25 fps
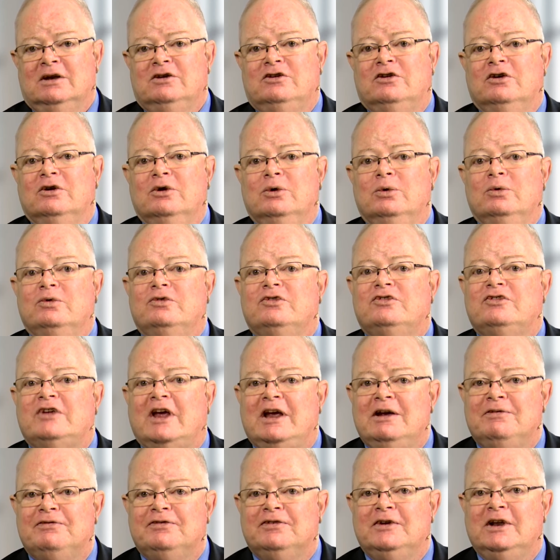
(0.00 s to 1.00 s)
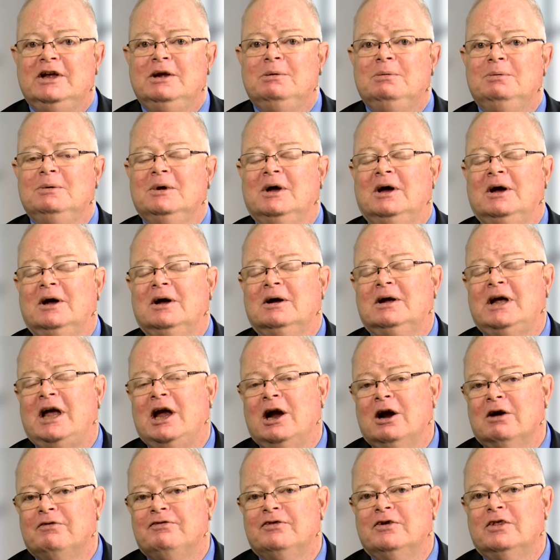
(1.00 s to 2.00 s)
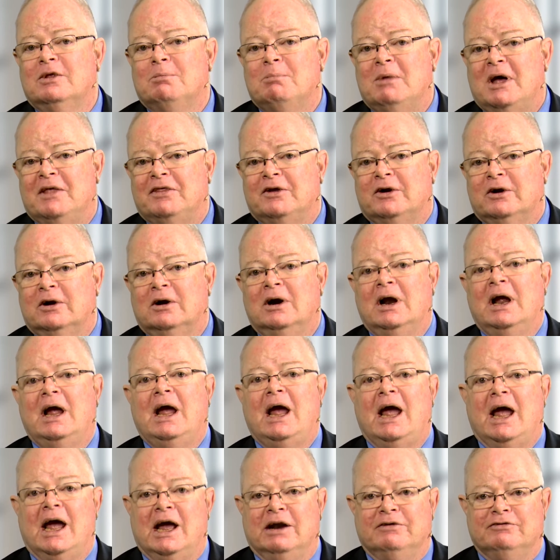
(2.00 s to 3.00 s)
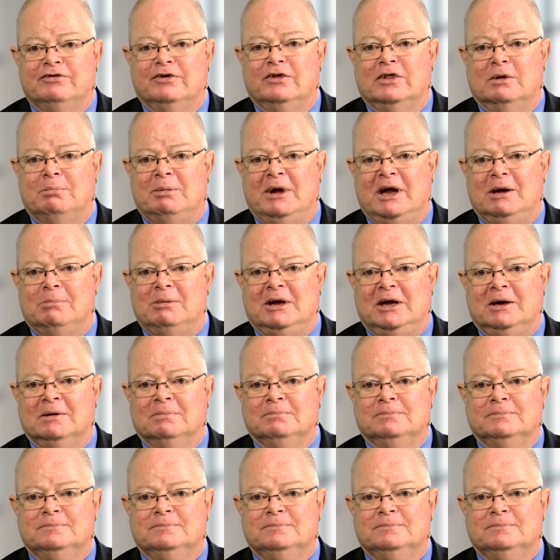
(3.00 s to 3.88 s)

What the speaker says: to safely care for the mother and for the baby.